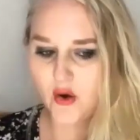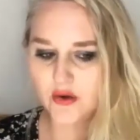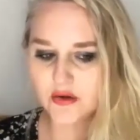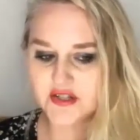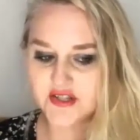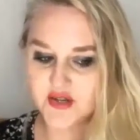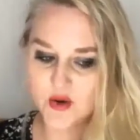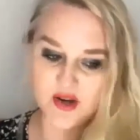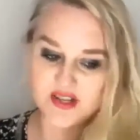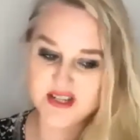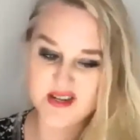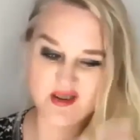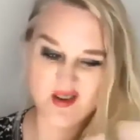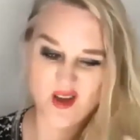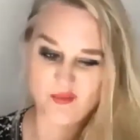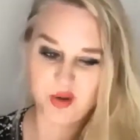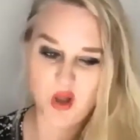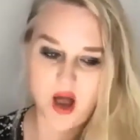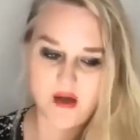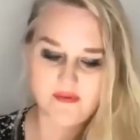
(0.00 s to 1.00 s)
So I didn't
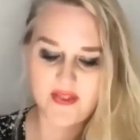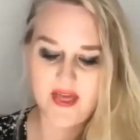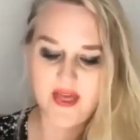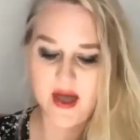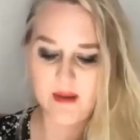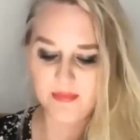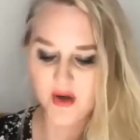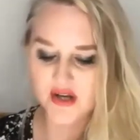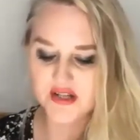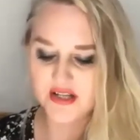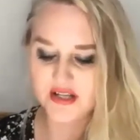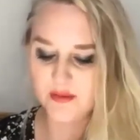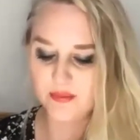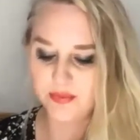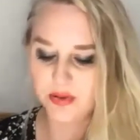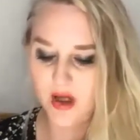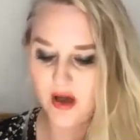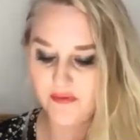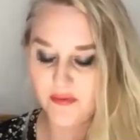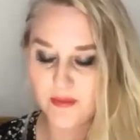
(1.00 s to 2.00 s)
apply for that, but I did
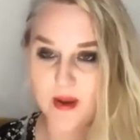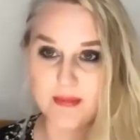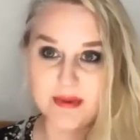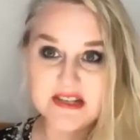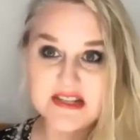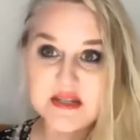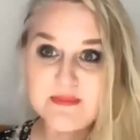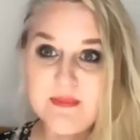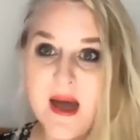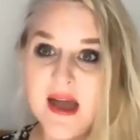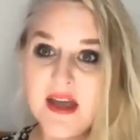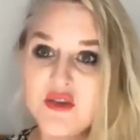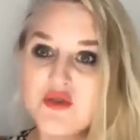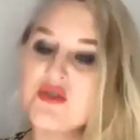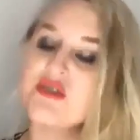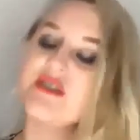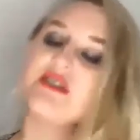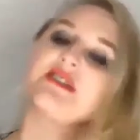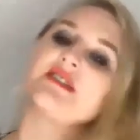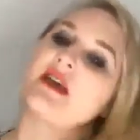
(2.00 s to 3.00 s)
apply for my business page,
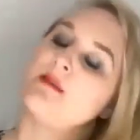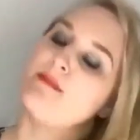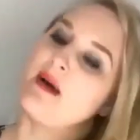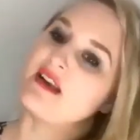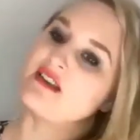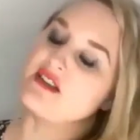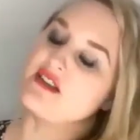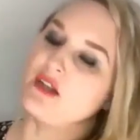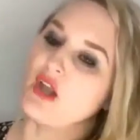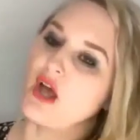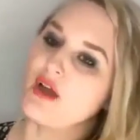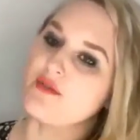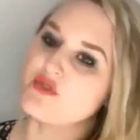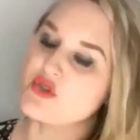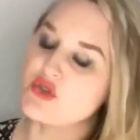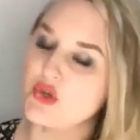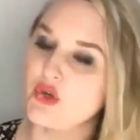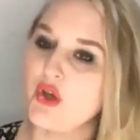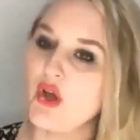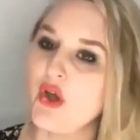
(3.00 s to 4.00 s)
which is Abundant Life
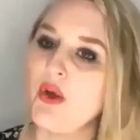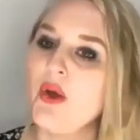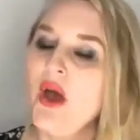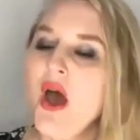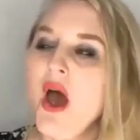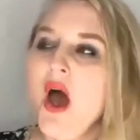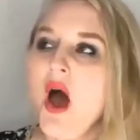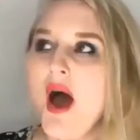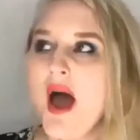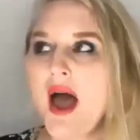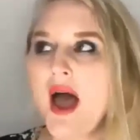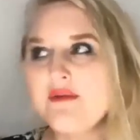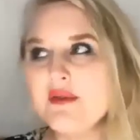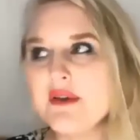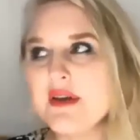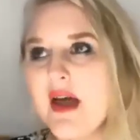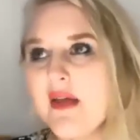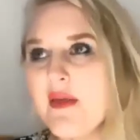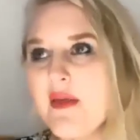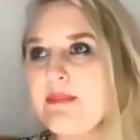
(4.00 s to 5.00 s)
Studio. I have
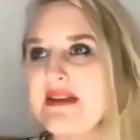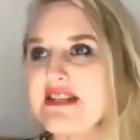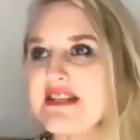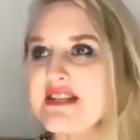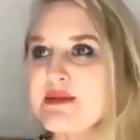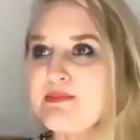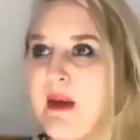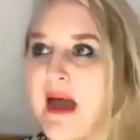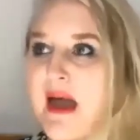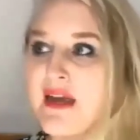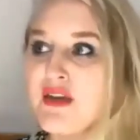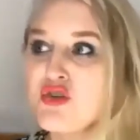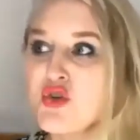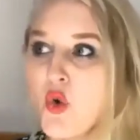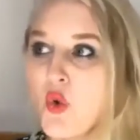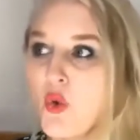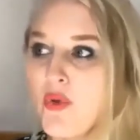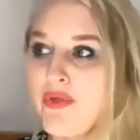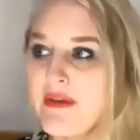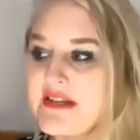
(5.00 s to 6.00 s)
another business page,
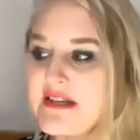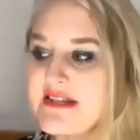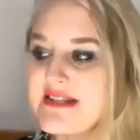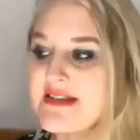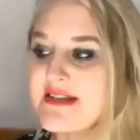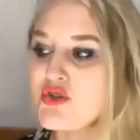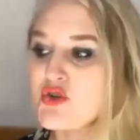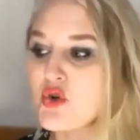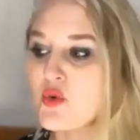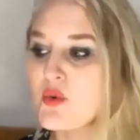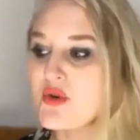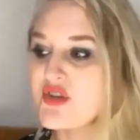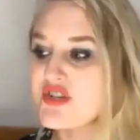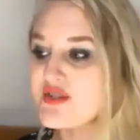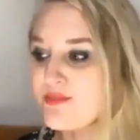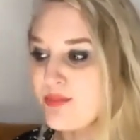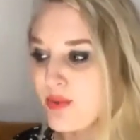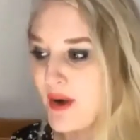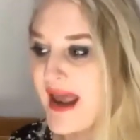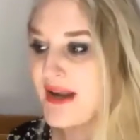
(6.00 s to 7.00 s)
All Things Digital, which
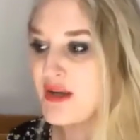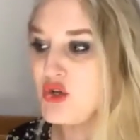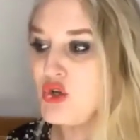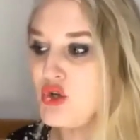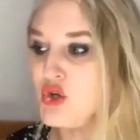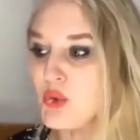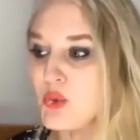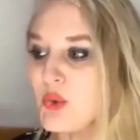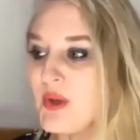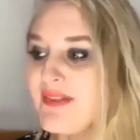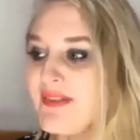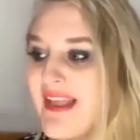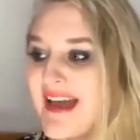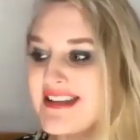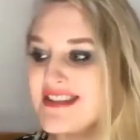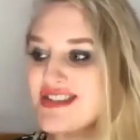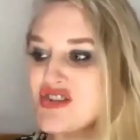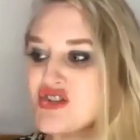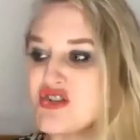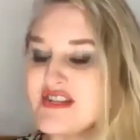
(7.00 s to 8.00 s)
is brand new, and
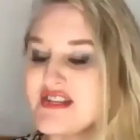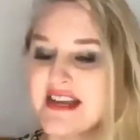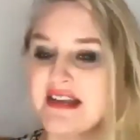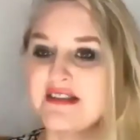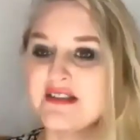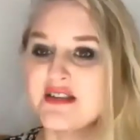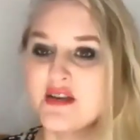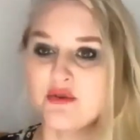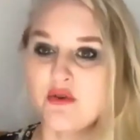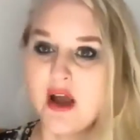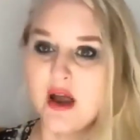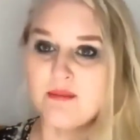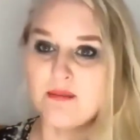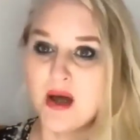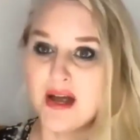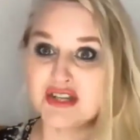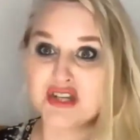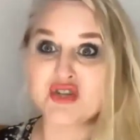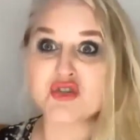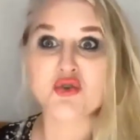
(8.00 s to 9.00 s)
that's just centered around
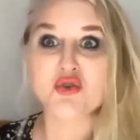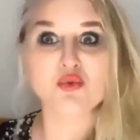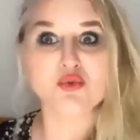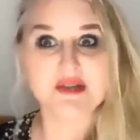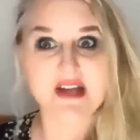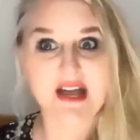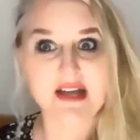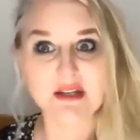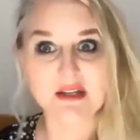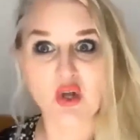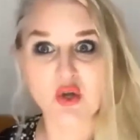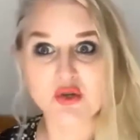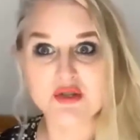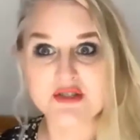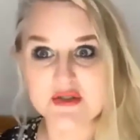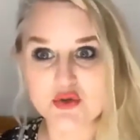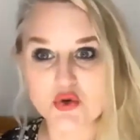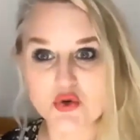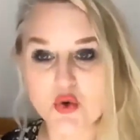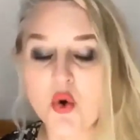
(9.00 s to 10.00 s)
my digital download
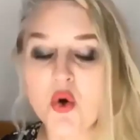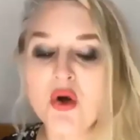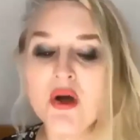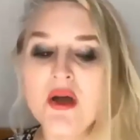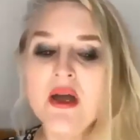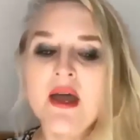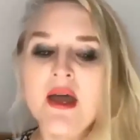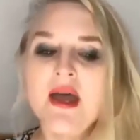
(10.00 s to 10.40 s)
store,